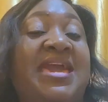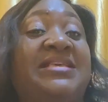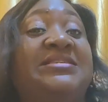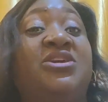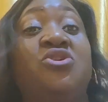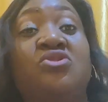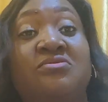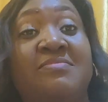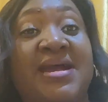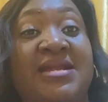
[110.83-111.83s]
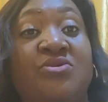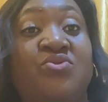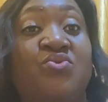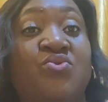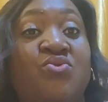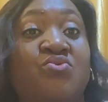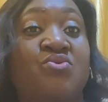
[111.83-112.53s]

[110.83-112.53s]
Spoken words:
here is a young man who